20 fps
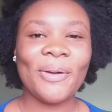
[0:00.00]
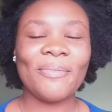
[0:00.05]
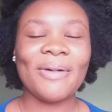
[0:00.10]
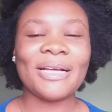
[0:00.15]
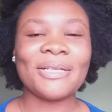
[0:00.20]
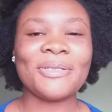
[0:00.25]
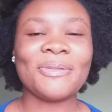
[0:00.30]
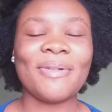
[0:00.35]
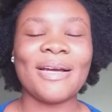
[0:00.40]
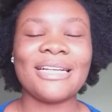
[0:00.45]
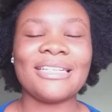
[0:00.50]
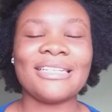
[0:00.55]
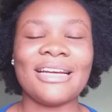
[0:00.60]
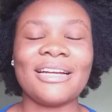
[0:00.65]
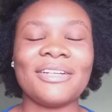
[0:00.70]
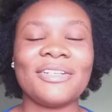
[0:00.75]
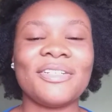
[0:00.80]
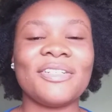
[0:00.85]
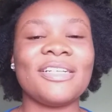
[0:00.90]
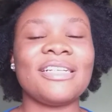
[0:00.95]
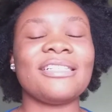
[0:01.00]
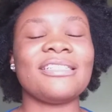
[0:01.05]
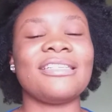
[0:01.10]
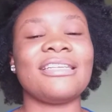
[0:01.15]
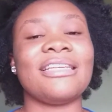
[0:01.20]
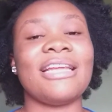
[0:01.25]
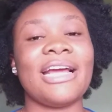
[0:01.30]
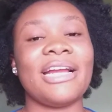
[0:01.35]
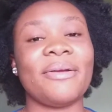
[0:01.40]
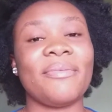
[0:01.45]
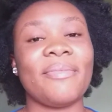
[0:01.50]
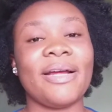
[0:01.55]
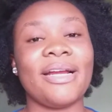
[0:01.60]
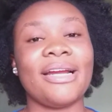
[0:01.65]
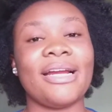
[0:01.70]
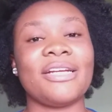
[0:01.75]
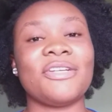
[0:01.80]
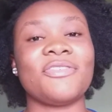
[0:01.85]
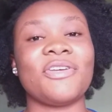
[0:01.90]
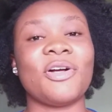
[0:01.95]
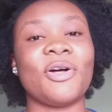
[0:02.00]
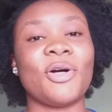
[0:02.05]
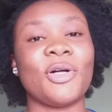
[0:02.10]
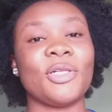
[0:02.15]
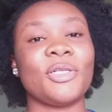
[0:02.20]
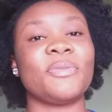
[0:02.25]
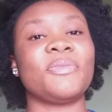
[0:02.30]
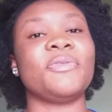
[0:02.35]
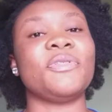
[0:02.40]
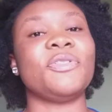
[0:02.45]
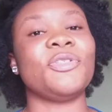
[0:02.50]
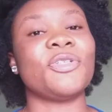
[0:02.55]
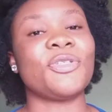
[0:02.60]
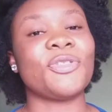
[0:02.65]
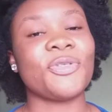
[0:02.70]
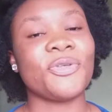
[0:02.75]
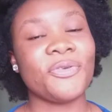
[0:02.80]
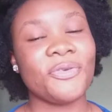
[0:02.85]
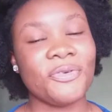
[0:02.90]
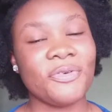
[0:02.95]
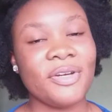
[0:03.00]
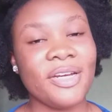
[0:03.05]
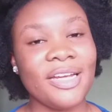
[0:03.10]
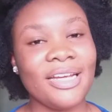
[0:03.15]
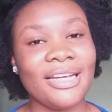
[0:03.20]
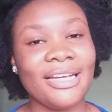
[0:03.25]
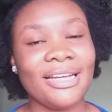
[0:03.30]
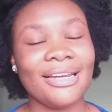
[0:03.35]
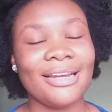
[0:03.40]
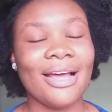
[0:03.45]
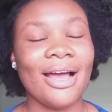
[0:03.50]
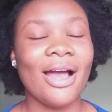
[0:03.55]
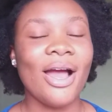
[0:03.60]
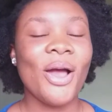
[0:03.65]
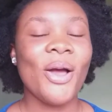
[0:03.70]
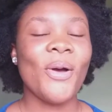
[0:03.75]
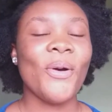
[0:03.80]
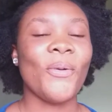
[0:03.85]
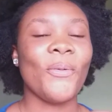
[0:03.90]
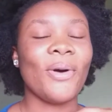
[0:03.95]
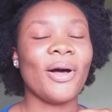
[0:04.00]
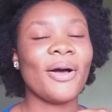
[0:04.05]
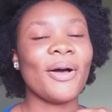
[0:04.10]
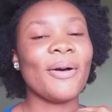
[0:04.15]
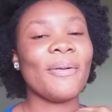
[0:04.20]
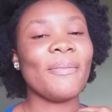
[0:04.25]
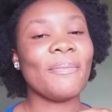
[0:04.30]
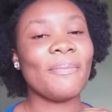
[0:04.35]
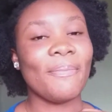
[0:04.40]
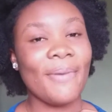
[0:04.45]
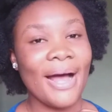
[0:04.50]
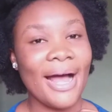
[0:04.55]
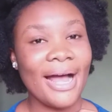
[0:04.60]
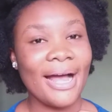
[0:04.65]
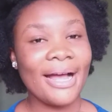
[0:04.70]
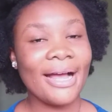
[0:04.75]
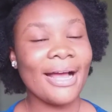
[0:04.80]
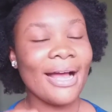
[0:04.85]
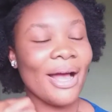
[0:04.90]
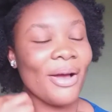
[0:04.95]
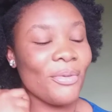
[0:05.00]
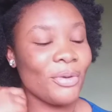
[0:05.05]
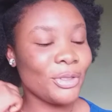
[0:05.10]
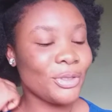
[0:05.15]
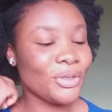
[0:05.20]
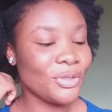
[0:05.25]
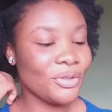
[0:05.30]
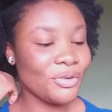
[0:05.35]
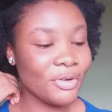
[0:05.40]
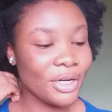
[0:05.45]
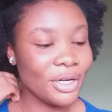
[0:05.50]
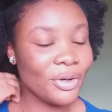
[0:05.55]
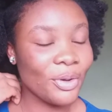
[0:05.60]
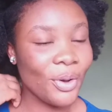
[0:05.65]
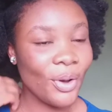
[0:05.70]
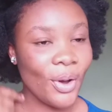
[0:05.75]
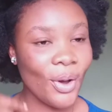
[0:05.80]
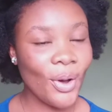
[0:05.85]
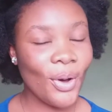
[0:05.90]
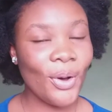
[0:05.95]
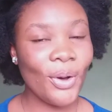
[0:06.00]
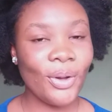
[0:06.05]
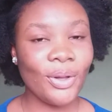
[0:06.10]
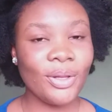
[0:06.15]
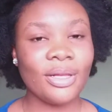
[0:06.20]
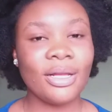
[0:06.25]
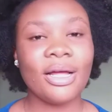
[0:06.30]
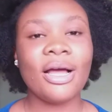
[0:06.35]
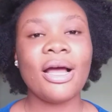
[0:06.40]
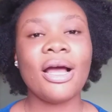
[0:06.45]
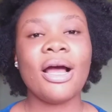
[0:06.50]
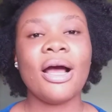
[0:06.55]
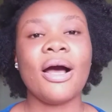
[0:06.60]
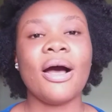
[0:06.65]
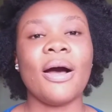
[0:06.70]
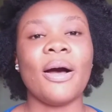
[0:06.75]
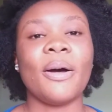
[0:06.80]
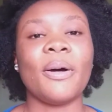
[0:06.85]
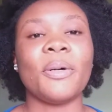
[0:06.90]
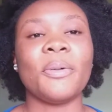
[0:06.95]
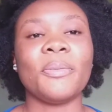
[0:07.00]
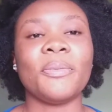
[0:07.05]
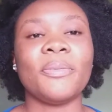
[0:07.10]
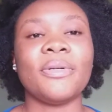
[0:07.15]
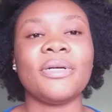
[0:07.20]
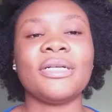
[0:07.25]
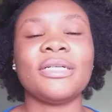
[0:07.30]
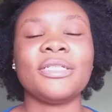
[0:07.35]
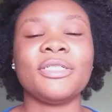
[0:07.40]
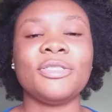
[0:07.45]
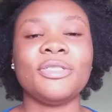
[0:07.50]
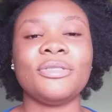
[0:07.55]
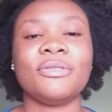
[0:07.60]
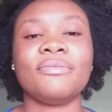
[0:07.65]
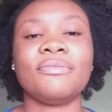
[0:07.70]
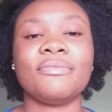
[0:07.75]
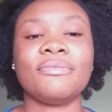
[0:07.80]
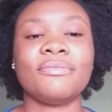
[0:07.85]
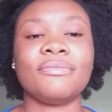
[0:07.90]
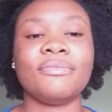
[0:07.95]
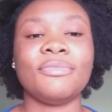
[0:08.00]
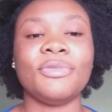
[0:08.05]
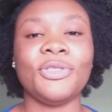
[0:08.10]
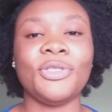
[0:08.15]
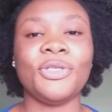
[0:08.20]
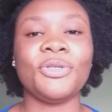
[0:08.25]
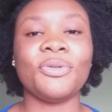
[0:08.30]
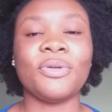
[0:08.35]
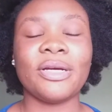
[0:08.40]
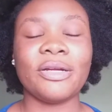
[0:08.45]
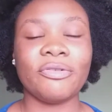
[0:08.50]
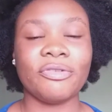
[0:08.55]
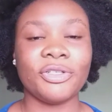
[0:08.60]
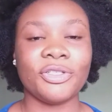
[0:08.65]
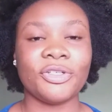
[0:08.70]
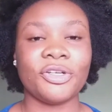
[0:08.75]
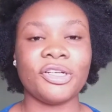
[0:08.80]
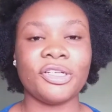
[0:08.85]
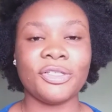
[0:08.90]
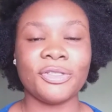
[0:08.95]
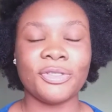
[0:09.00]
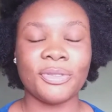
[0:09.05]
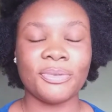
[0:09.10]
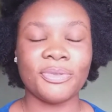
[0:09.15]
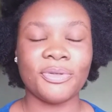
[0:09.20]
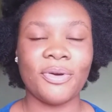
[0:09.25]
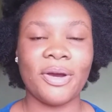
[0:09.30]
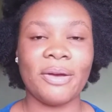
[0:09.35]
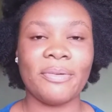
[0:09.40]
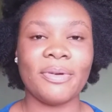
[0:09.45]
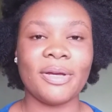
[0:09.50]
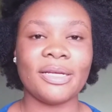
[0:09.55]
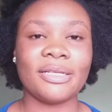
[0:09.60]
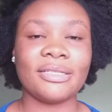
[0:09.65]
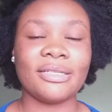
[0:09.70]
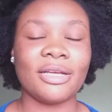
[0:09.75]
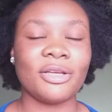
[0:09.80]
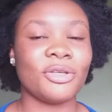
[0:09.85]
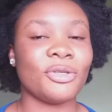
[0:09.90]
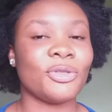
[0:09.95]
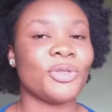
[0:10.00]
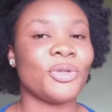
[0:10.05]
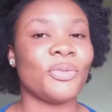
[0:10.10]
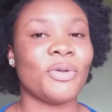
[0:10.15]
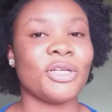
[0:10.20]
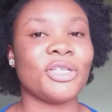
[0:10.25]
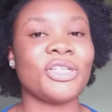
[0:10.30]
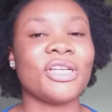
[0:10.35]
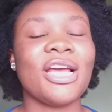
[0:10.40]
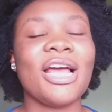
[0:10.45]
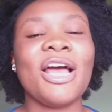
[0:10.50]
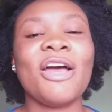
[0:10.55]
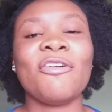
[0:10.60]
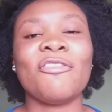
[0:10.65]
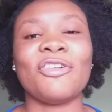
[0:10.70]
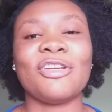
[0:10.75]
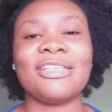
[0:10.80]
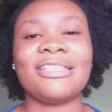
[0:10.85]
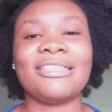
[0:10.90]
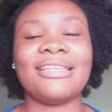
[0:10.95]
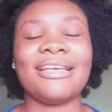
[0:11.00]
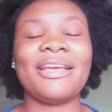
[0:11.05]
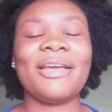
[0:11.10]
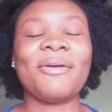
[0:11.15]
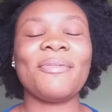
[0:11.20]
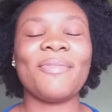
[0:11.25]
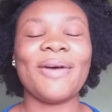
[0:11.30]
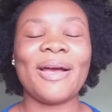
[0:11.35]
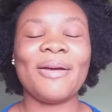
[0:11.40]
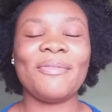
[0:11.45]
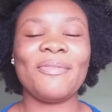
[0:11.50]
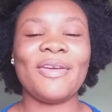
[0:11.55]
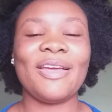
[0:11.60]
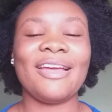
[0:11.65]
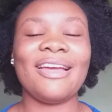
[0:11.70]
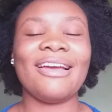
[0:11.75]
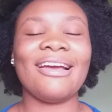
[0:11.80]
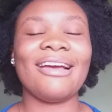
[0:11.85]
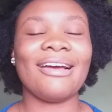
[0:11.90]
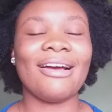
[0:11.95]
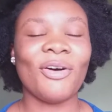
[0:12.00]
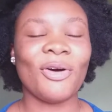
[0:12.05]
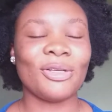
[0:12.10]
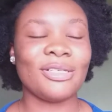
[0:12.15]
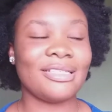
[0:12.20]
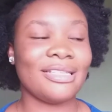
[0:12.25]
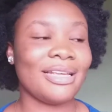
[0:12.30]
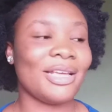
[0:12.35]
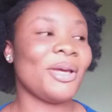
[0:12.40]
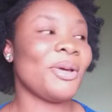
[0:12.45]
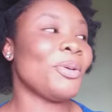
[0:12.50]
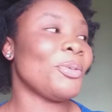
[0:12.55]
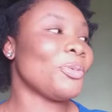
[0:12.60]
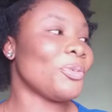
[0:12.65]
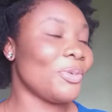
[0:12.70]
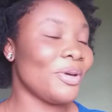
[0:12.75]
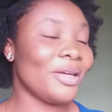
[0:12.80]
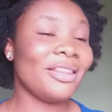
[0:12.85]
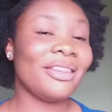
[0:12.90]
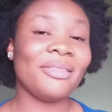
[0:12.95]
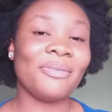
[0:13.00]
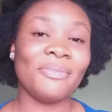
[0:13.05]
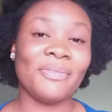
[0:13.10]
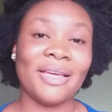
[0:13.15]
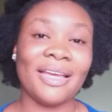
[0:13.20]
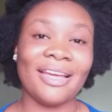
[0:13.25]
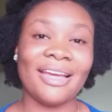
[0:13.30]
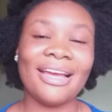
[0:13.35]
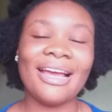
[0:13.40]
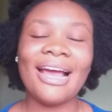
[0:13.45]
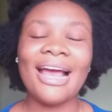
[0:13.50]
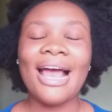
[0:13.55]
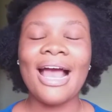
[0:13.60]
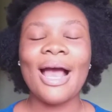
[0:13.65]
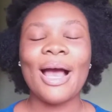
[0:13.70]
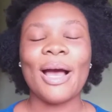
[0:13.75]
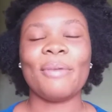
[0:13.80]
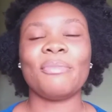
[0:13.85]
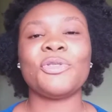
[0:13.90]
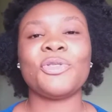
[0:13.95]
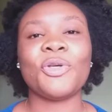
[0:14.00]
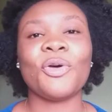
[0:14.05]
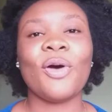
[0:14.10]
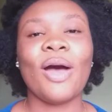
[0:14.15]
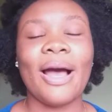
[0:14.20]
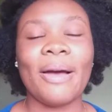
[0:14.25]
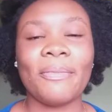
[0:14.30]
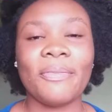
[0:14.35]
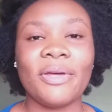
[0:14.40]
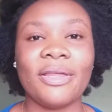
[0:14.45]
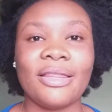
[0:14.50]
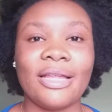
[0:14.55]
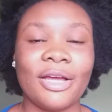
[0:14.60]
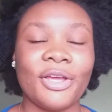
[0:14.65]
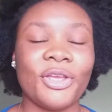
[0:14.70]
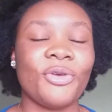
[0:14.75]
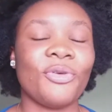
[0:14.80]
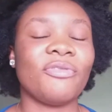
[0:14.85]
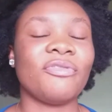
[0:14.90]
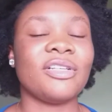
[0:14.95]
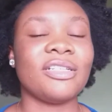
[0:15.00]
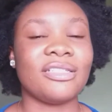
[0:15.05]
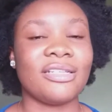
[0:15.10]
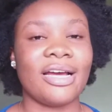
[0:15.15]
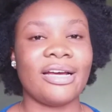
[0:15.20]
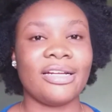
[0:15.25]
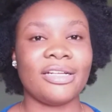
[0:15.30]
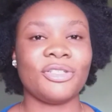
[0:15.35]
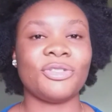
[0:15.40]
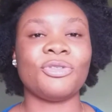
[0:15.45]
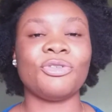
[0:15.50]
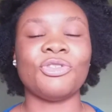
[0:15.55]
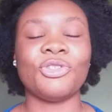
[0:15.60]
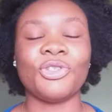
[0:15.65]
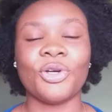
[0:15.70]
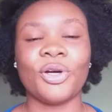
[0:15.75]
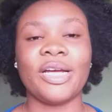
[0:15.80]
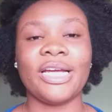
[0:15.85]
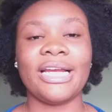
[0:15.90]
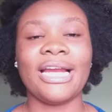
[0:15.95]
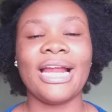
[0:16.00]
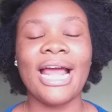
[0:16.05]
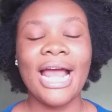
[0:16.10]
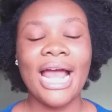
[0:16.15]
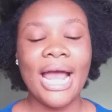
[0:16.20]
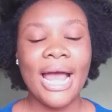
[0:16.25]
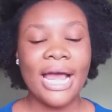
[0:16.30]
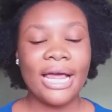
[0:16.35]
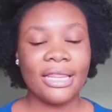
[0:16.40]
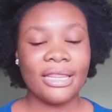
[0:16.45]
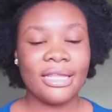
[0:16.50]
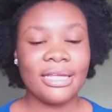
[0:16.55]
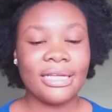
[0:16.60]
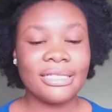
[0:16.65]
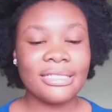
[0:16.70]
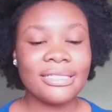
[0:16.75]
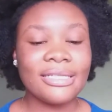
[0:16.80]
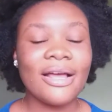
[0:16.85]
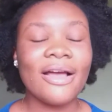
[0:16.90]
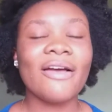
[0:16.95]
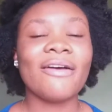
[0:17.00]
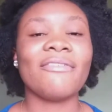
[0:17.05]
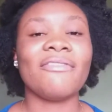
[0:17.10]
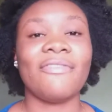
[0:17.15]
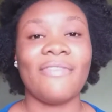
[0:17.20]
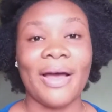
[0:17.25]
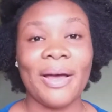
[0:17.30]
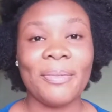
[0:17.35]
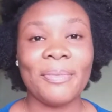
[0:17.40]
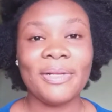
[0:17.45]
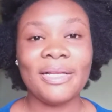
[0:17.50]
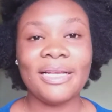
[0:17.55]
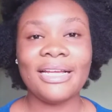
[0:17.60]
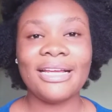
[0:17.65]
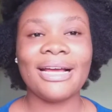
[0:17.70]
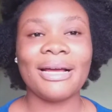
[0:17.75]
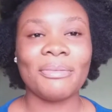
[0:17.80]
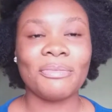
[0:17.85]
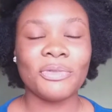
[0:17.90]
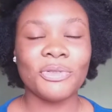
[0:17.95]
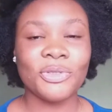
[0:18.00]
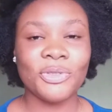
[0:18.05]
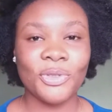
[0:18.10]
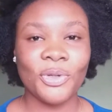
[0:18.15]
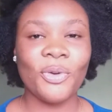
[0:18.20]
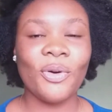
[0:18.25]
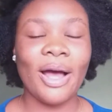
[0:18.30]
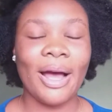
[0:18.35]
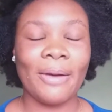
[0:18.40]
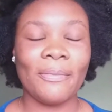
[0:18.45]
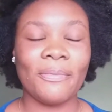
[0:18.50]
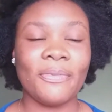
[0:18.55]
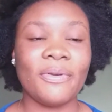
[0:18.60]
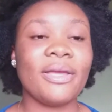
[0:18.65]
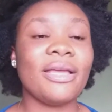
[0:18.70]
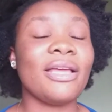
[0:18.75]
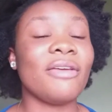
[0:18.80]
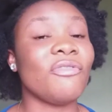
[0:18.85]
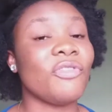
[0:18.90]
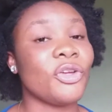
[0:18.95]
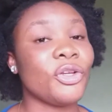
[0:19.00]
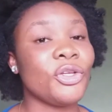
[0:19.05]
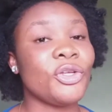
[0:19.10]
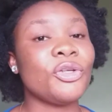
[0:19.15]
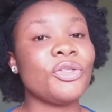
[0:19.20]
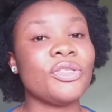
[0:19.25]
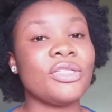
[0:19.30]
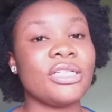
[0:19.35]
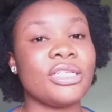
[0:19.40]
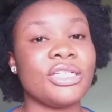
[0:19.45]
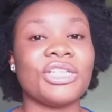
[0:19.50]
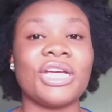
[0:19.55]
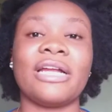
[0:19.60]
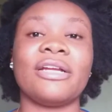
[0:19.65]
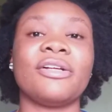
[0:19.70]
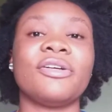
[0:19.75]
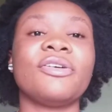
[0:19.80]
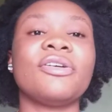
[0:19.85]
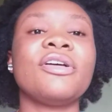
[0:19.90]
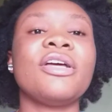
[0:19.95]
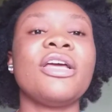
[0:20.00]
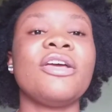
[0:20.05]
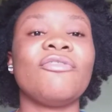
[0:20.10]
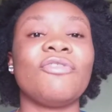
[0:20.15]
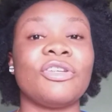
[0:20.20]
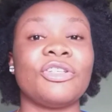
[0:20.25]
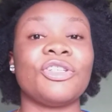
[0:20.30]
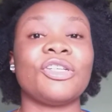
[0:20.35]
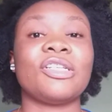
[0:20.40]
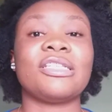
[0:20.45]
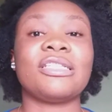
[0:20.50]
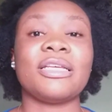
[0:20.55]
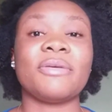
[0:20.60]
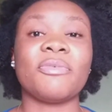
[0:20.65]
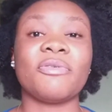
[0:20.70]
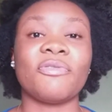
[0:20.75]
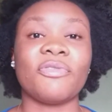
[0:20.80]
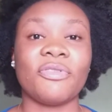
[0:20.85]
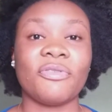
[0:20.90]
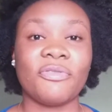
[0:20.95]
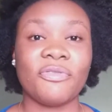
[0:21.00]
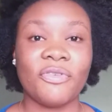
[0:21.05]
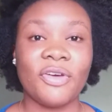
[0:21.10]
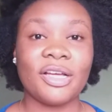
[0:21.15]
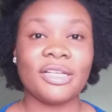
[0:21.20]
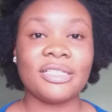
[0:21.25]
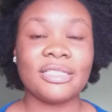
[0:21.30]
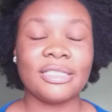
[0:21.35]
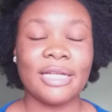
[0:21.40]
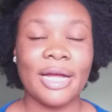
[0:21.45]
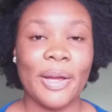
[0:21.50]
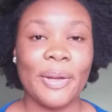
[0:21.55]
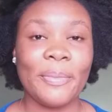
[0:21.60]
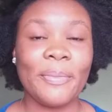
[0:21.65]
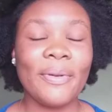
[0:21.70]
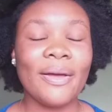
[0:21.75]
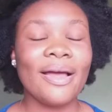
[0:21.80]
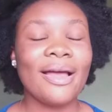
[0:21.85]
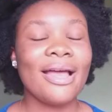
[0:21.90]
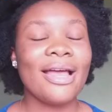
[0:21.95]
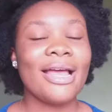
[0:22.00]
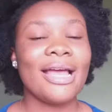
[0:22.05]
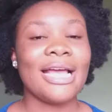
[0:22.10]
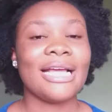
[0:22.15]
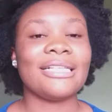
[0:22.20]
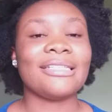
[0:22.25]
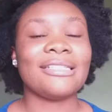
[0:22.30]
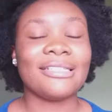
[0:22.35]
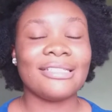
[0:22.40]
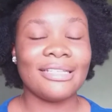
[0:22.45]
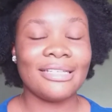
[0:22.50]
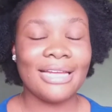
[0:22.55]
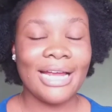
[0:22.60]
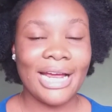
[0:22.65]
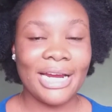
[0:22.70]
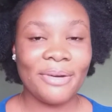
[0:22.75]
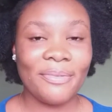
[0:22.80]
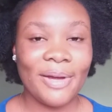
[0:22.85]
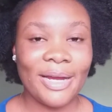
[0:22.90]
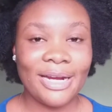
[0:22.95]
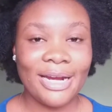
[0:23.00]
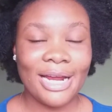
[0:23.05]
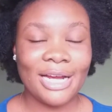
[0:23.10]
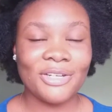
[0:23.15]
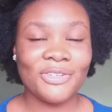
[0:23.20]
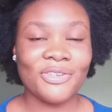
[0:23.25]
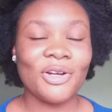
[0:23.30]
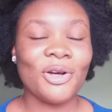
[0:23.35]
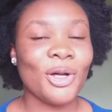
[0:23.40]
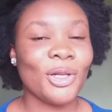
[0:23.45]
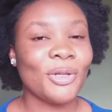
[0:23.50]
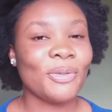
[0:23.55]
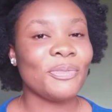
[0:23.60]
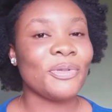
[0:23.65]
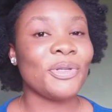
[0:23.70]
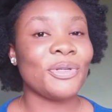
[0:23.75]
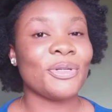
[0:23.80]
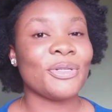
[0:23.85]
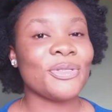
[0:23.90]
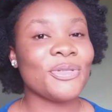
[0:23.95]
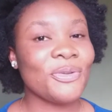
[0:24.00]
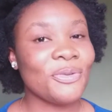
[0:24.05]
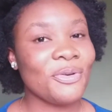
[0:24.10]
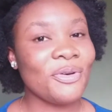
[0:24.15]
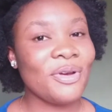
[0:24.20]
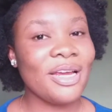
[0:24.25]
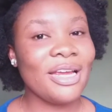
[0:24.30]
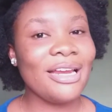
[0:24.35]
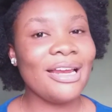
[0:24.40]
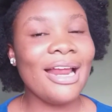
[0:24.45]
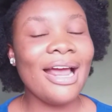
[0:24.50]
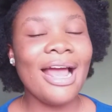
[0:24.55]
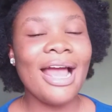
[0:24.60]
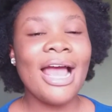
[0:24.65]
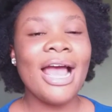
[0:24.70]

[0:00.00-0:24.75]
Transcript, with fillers: back to my channel it's the dynamite natural all up in your screen welcome back i want to greet all um, new and returning subscribers thank you so much for sticking by me or sticking with me i'm so happy that you've decided to join this family i'm so happy if you're new to the channel you're just seeing me for the first time it is the dynamite natural all up in your screen